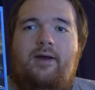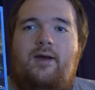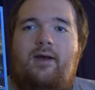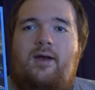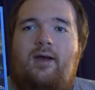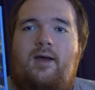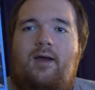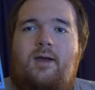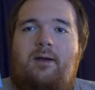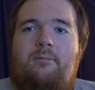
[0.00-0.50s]

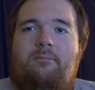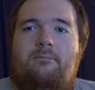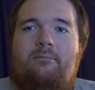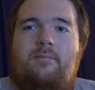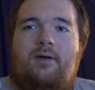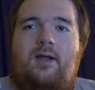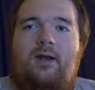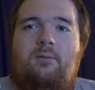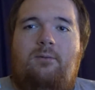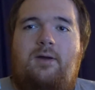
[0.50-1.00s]
Uh,
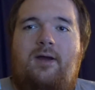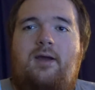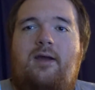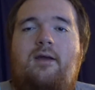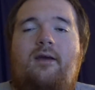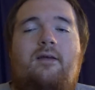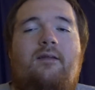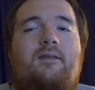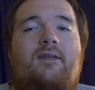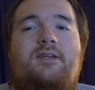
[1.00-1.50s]
anyway,
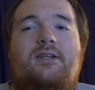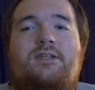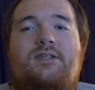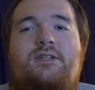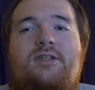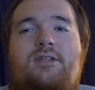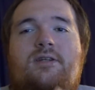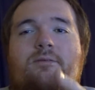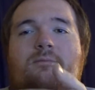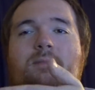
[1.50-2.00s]
this is
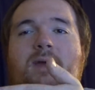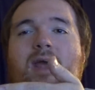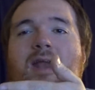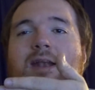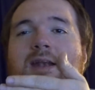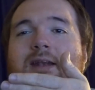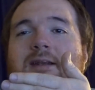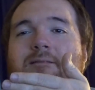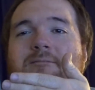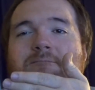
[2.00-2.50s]
just a
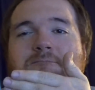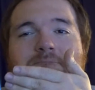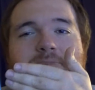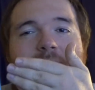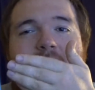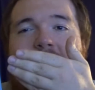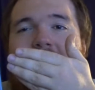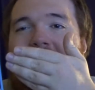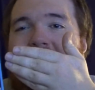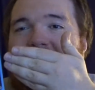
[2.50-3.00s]
man
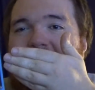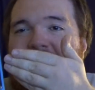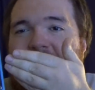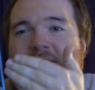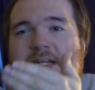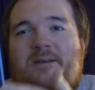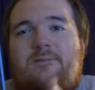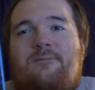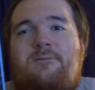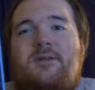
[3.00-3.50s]

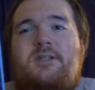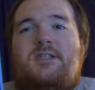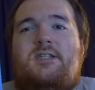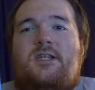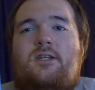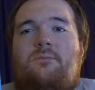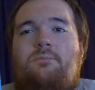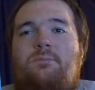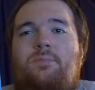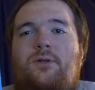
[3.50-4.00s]

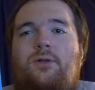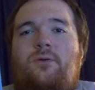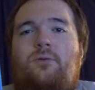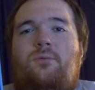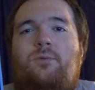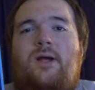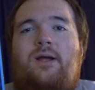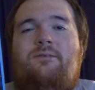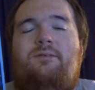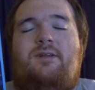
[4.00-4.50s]
magnificent
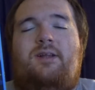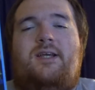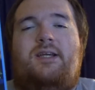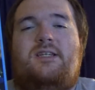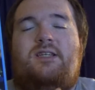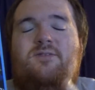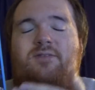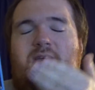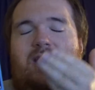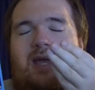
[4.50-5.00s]
Blu-ray
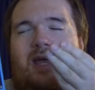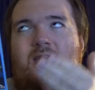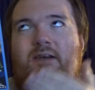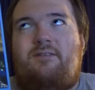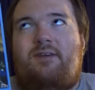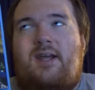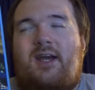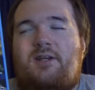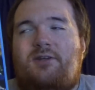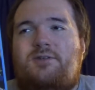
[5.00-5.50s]
release. If you
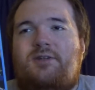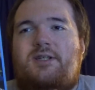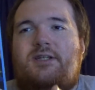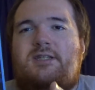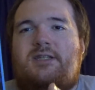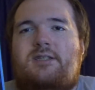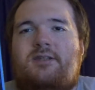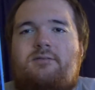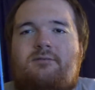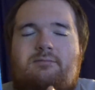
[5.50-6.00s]
haven't actually
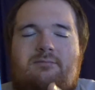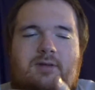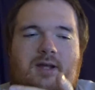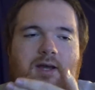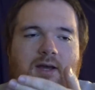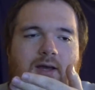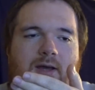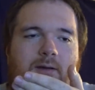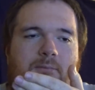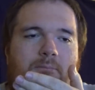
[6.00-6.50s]

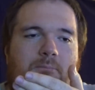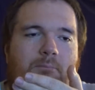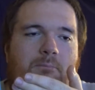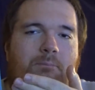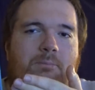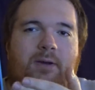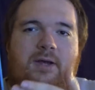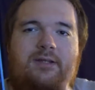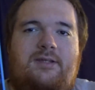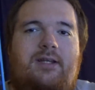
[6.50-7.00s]
uh,
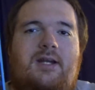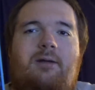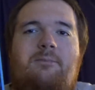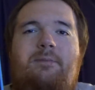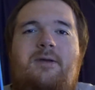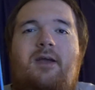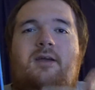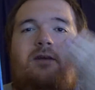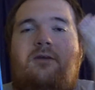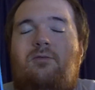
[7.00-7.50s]
picked it
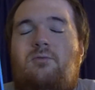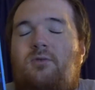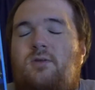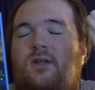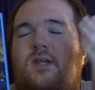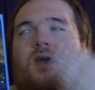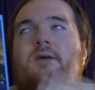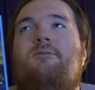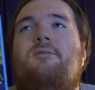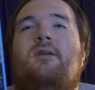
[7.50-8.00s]
up yet, you
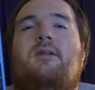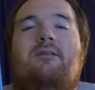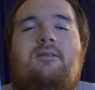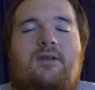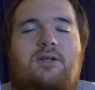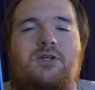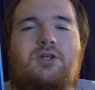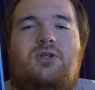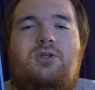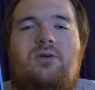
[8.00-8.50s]

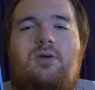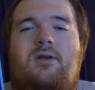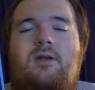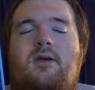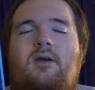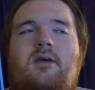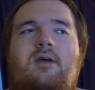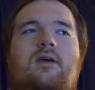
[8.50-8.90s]
definitely should.